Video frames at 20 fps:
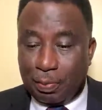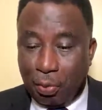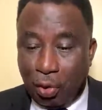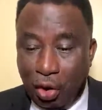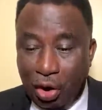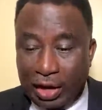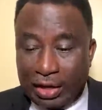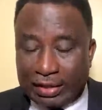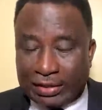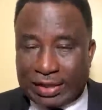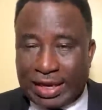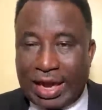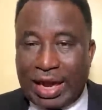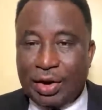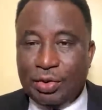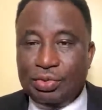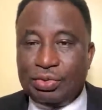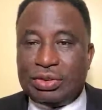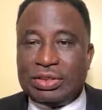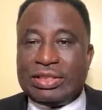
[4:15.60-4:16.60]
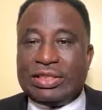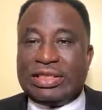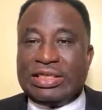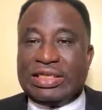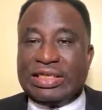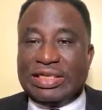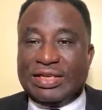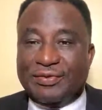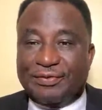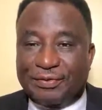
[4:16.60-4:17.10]
point out
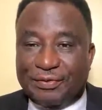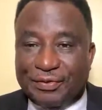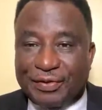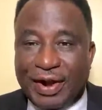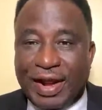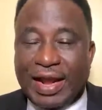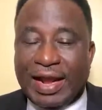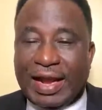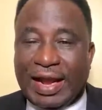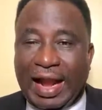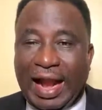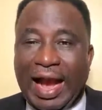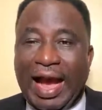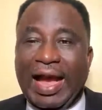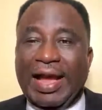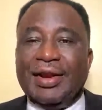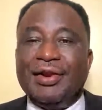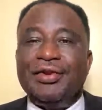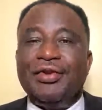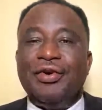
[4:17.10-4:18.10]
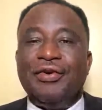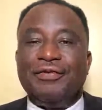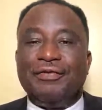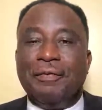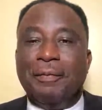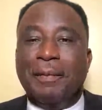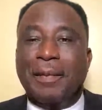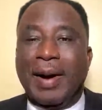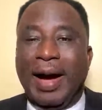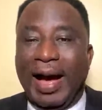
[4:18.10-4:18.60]
different kind of
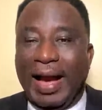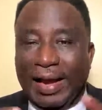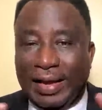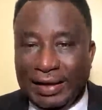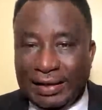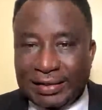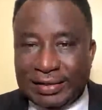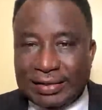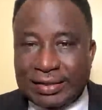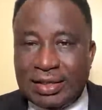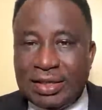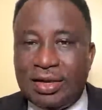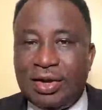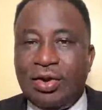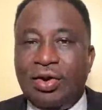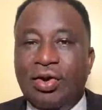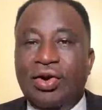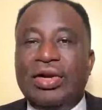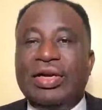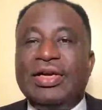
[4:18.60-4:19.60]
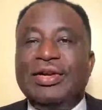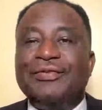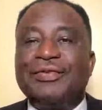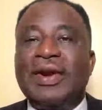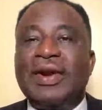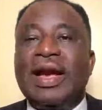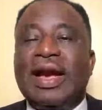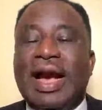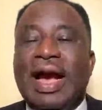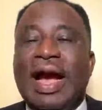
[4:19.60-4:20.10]
mind or
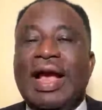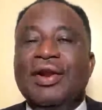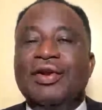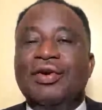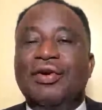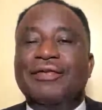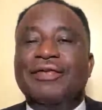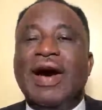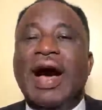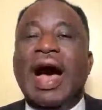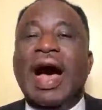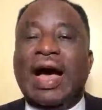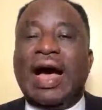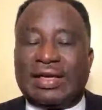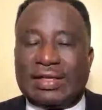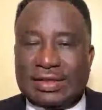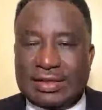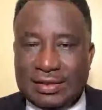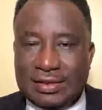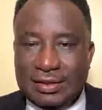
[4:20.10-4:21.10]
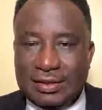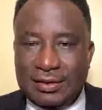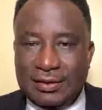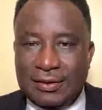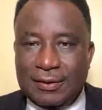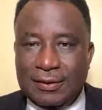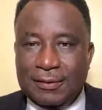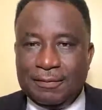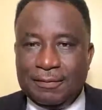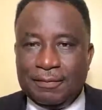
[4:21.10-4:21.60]
different kind of heart.
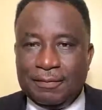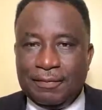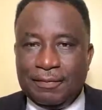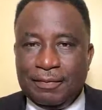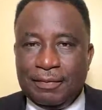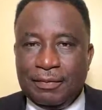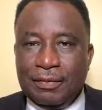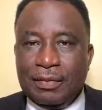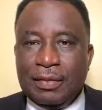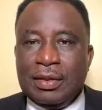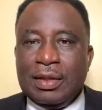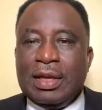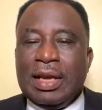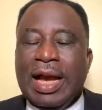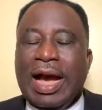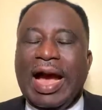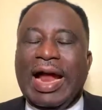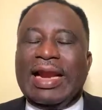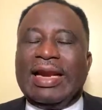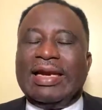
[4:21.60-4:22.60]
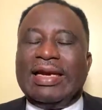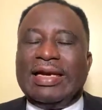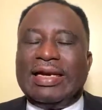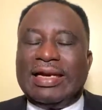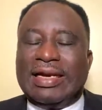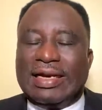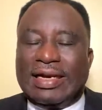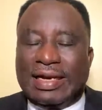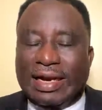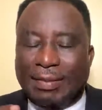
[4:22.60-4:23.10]
And
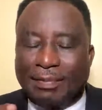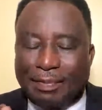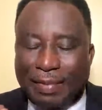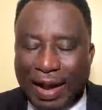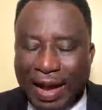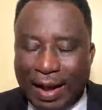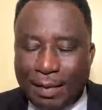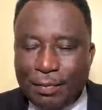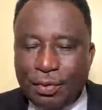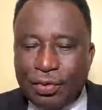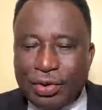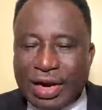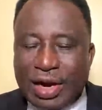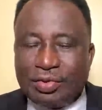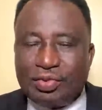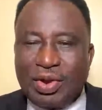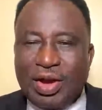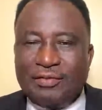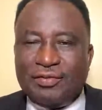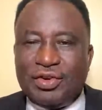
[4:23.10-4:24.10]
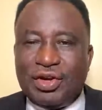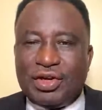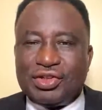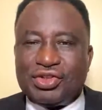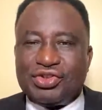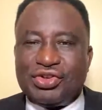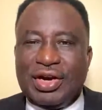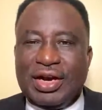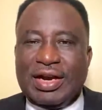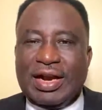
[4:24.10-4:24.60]
the Bible that we have
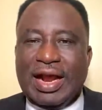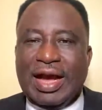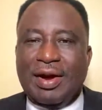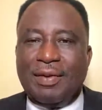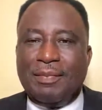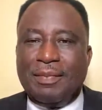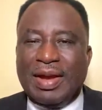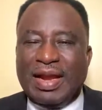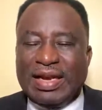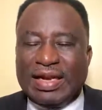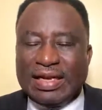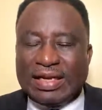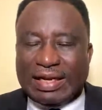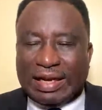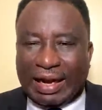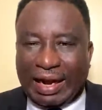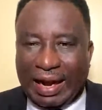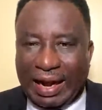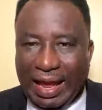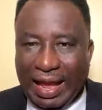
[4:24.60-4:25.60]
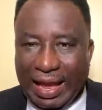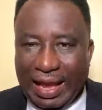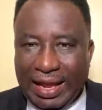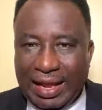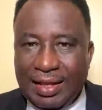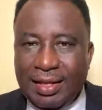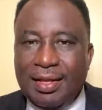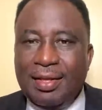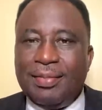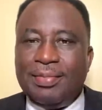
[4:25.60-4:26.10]
just read now made it
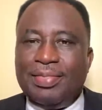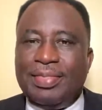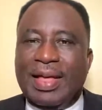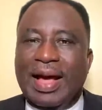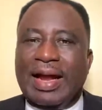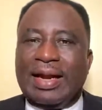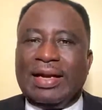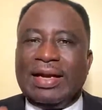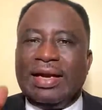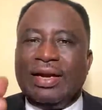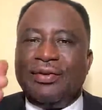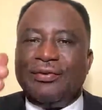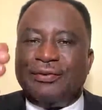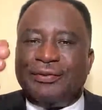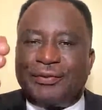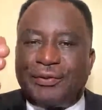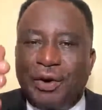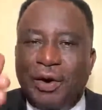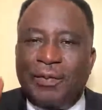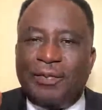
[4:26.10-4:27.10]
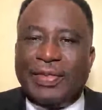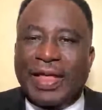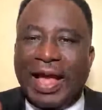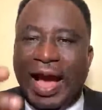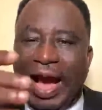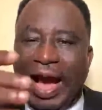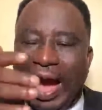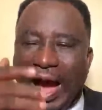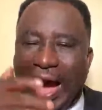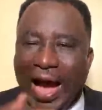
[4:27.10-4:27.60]
clear that from
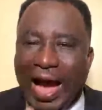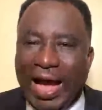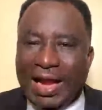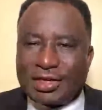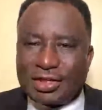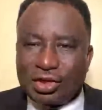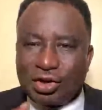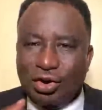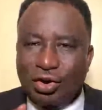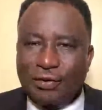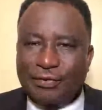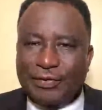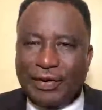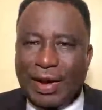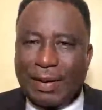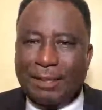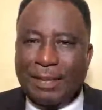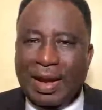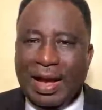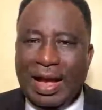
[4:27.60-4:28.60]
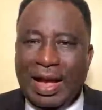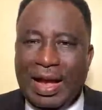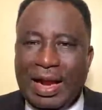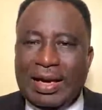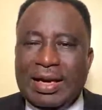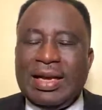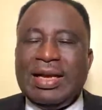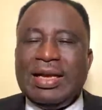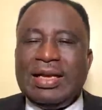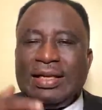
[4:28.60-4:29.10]
the heart of a
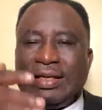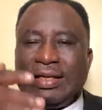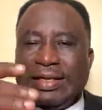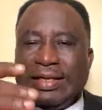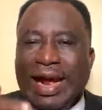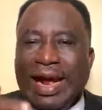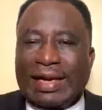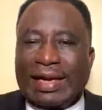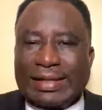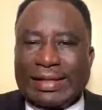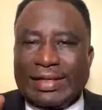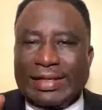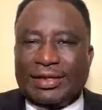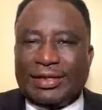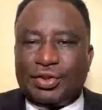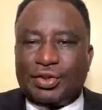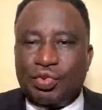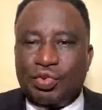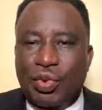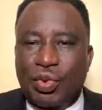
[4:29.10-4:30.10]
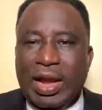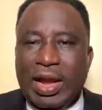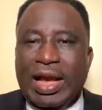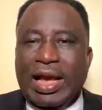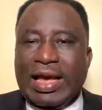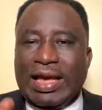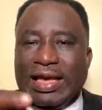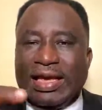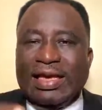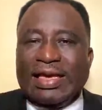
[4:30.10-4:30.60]
man, that is
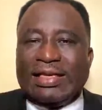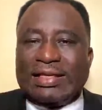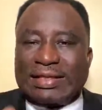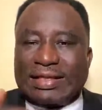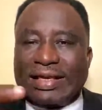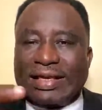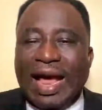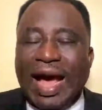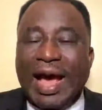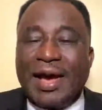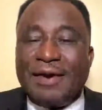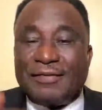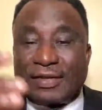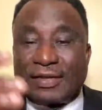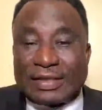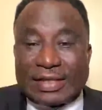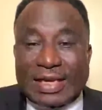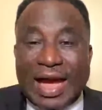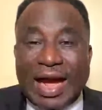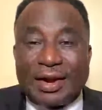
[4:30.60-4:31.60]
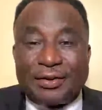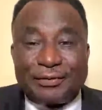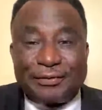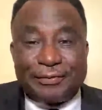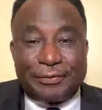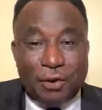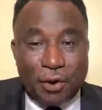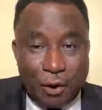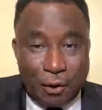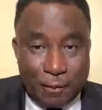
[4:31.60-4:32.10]
where his life starts
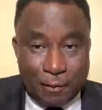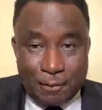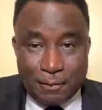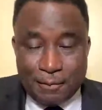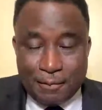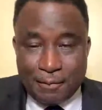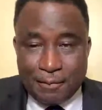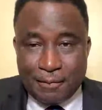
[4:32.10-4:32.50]
from.